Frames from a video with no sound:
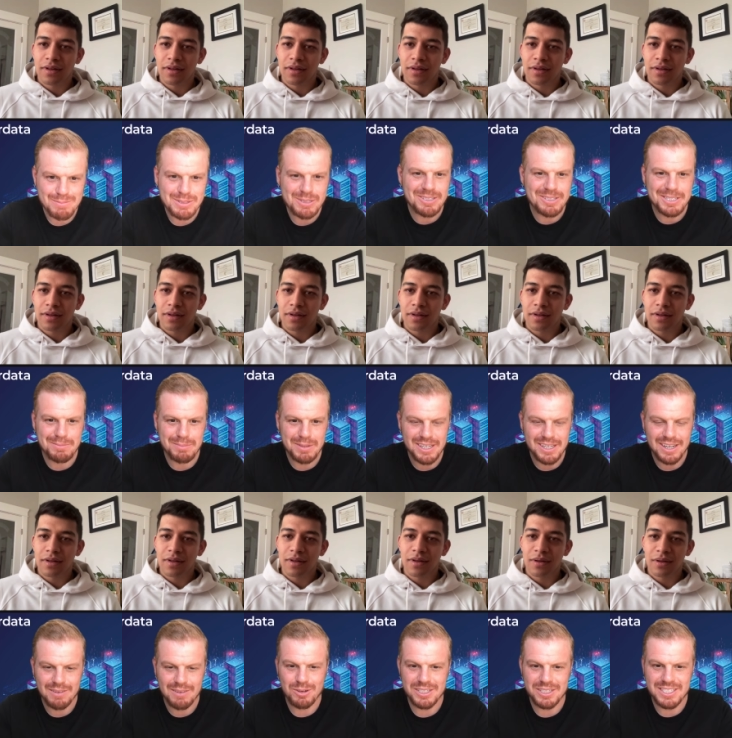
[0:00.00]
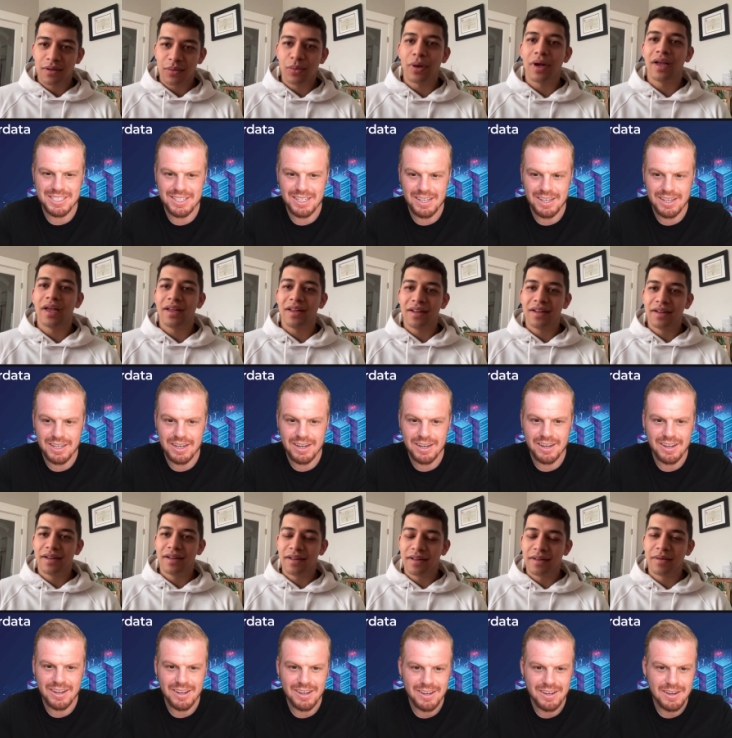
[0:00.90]
Speaker 1: so to speak, and we're seeing
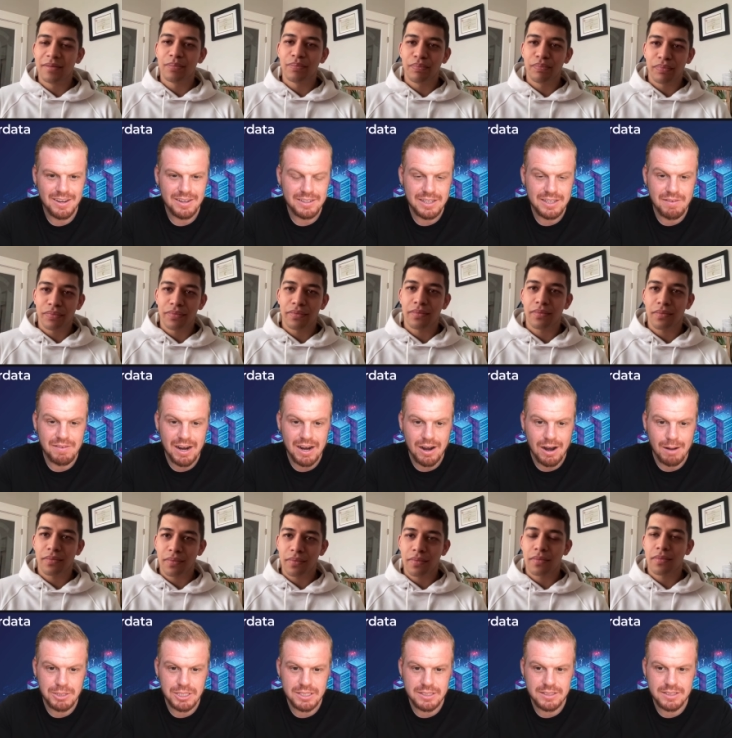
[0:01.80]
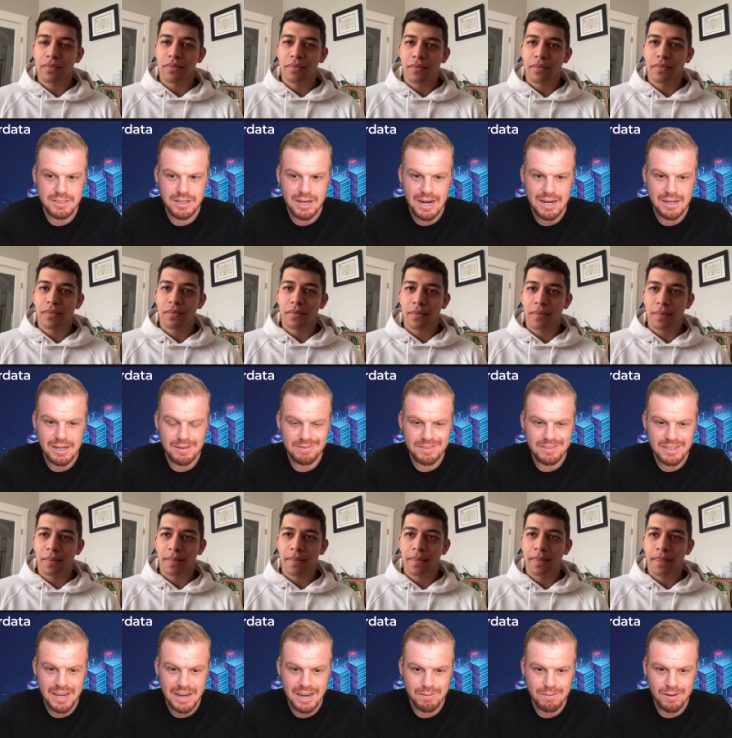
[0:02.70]
DeFi options kind of
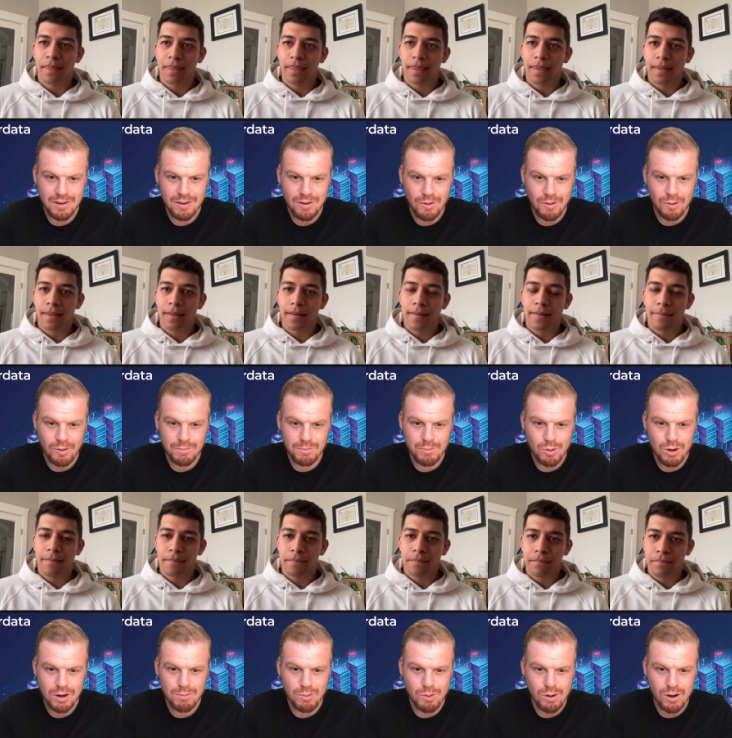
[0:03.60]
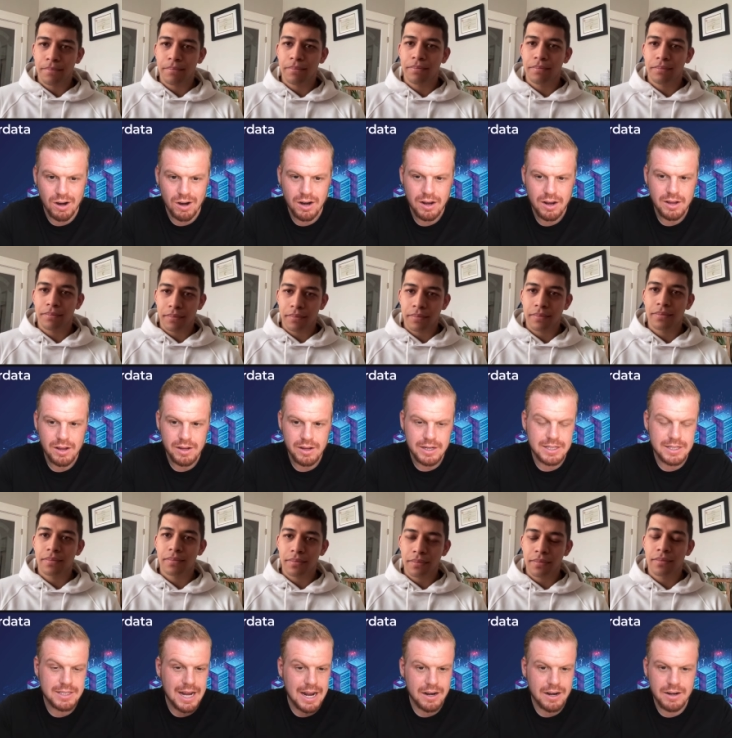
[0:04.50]
take hold more and more. Is
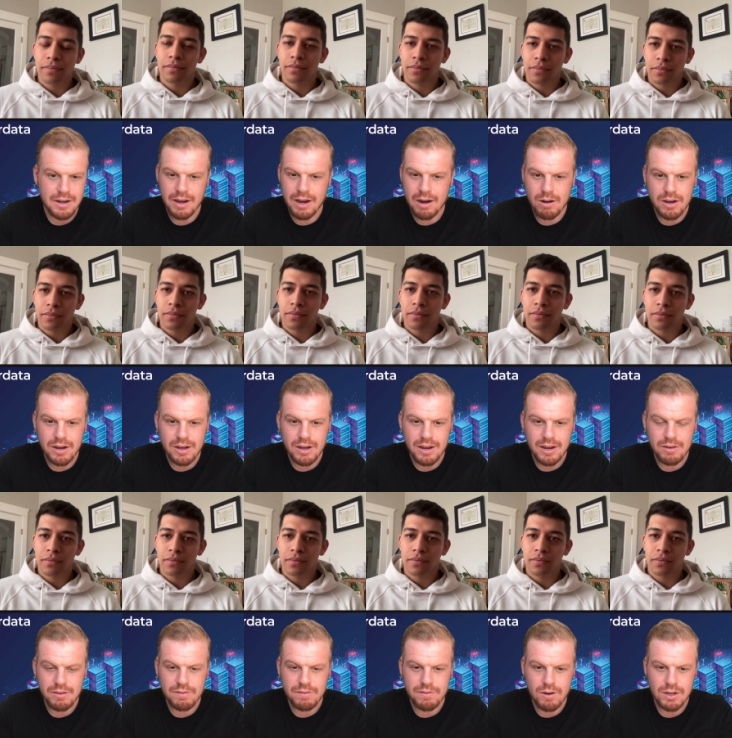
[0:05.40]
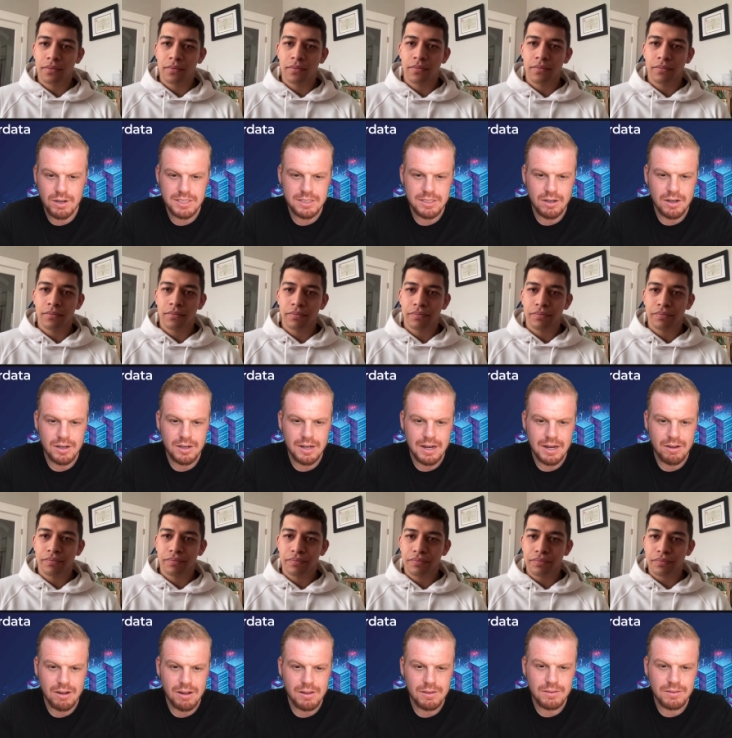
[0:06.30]
that an area that you focused on at
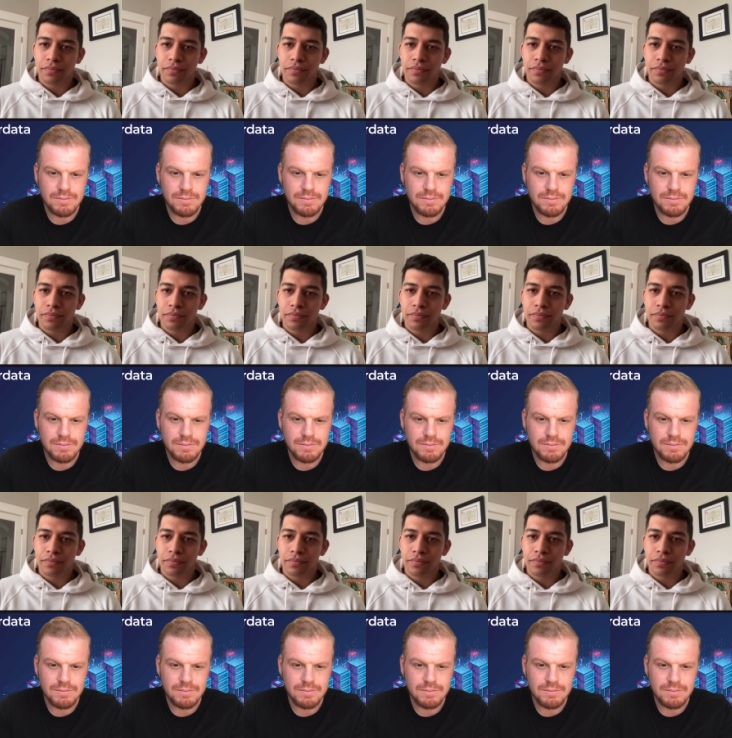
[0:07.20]
all?